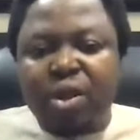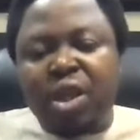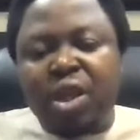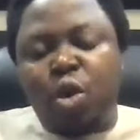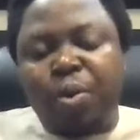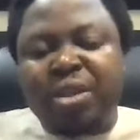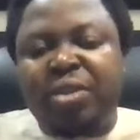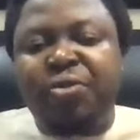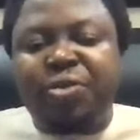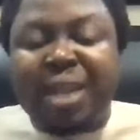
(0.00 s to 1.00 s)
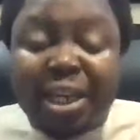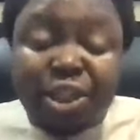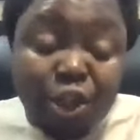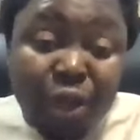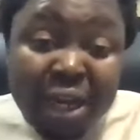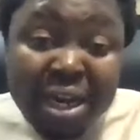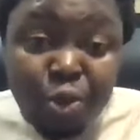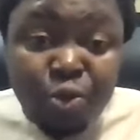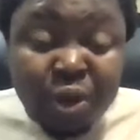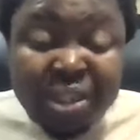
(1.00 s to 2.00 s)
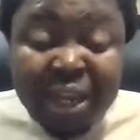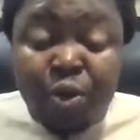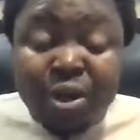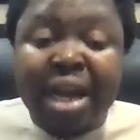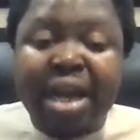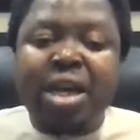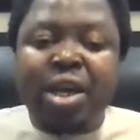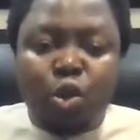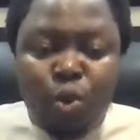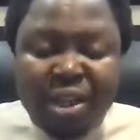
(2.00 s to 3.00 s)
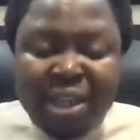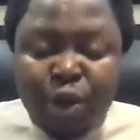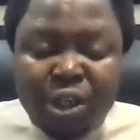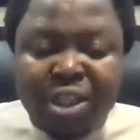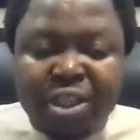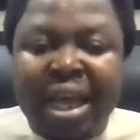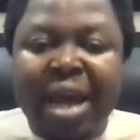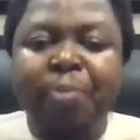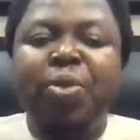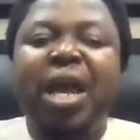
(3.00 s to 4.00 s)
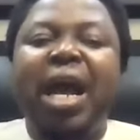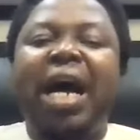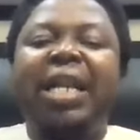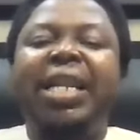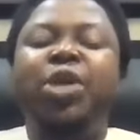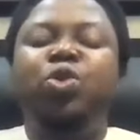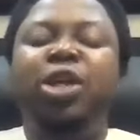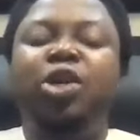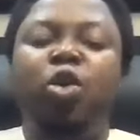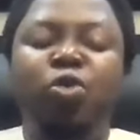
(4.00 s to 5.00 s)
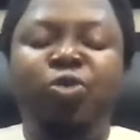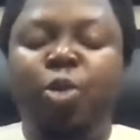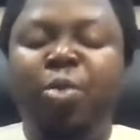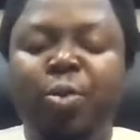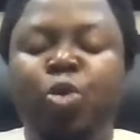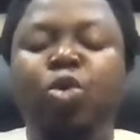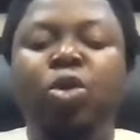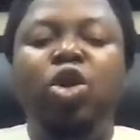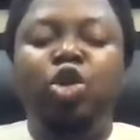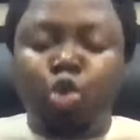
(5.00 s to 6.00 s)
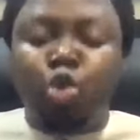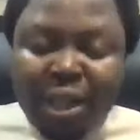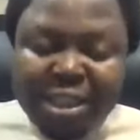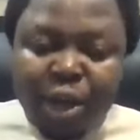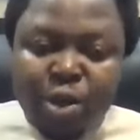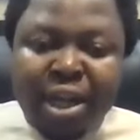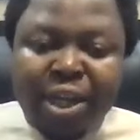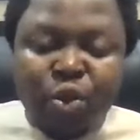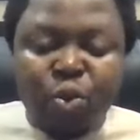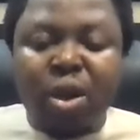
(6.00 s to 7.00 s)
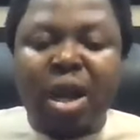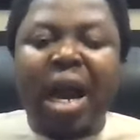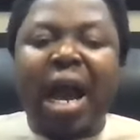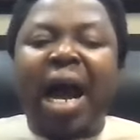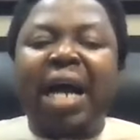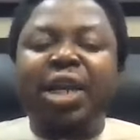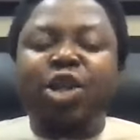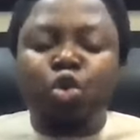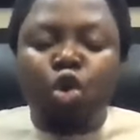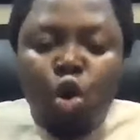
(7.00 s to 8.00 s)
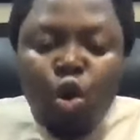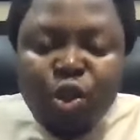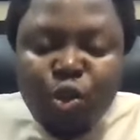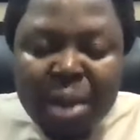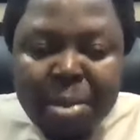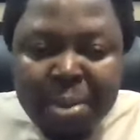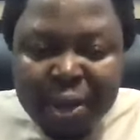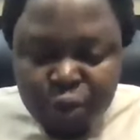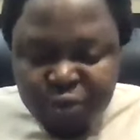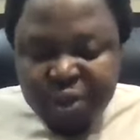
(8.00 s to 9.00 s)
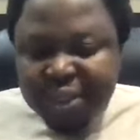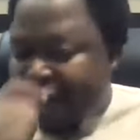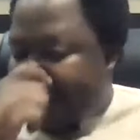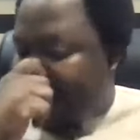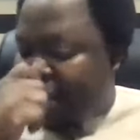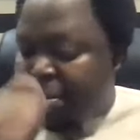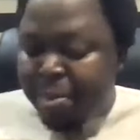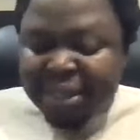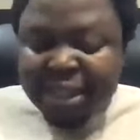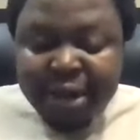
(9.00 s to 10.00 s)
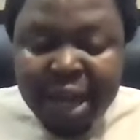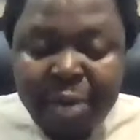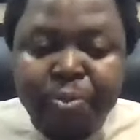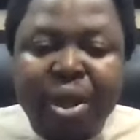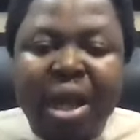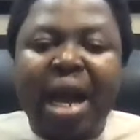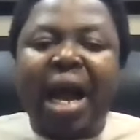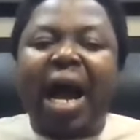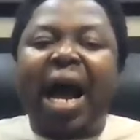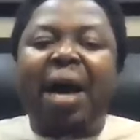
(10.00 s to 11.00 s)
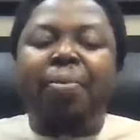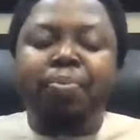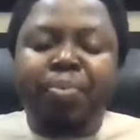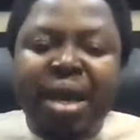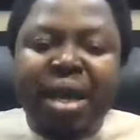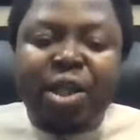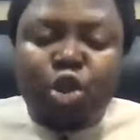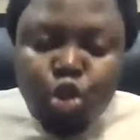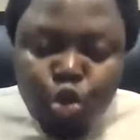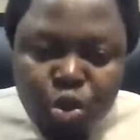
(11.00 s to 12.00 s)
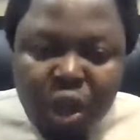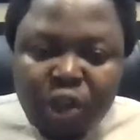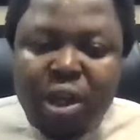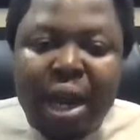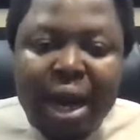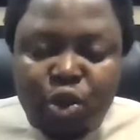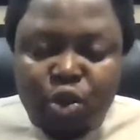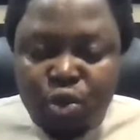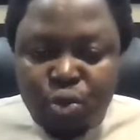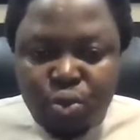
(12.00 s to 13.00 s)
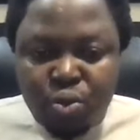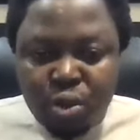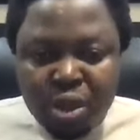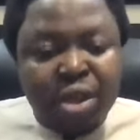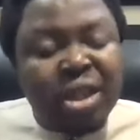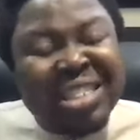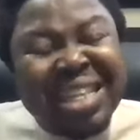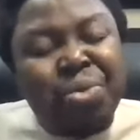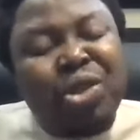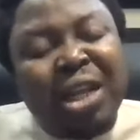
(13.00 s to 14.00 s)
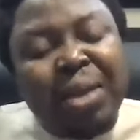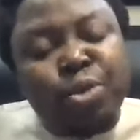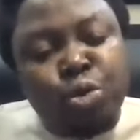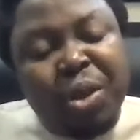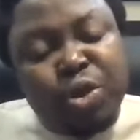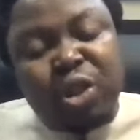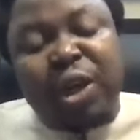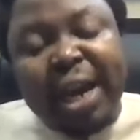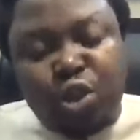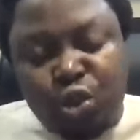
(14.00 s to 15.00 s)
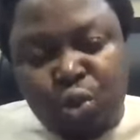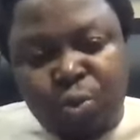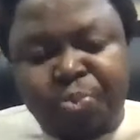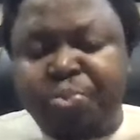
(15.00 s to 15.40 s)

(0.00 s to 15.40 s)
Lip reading: eoooperative / the username is registered under, you register your details there, and then you tell your own 4 people to register under you. And they should go into their members office, members area, and pay 2,000 naira to you. The system will tell them to pay 2,000 naira to you.